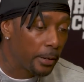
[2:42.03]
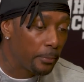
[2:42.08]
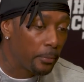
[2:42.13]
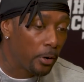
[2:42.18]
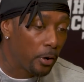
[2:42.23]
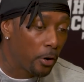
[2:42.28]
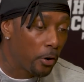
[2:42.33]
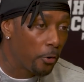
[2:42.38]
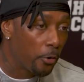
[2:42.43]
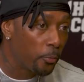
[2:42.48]

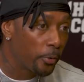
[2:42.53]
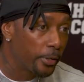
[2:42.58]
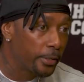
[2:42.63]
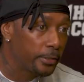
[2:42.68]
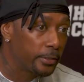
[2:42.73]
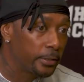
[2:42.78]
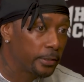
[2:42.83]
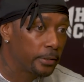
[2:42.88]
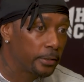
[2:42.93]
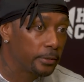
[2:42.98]

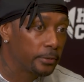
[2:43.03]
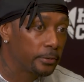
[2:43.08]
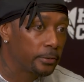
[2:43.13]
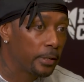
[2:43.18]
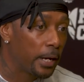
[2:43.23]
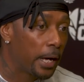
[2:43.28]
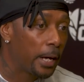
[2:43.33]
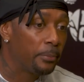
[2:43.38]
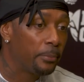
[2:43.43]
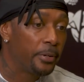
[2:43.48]
always
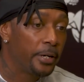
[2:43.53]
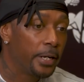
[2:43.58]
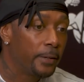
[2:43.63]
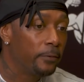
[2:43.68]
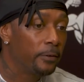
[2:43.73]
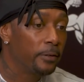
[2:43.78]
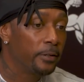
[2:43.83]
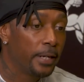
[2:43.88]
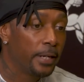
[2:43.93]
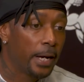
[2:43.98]
I'm
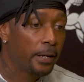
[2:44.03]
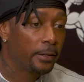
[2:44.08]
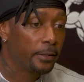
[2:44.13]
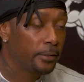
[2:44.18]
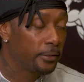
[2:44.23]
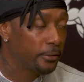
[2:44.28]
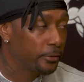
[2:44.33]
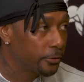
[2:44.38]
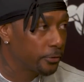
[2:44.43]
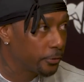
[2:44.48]
never not
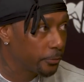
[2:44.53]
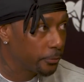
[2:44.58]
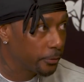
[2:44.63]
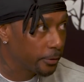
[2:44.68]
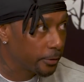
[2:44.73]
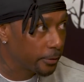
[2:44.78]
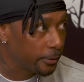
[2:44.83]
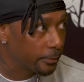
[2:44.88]
in the studio.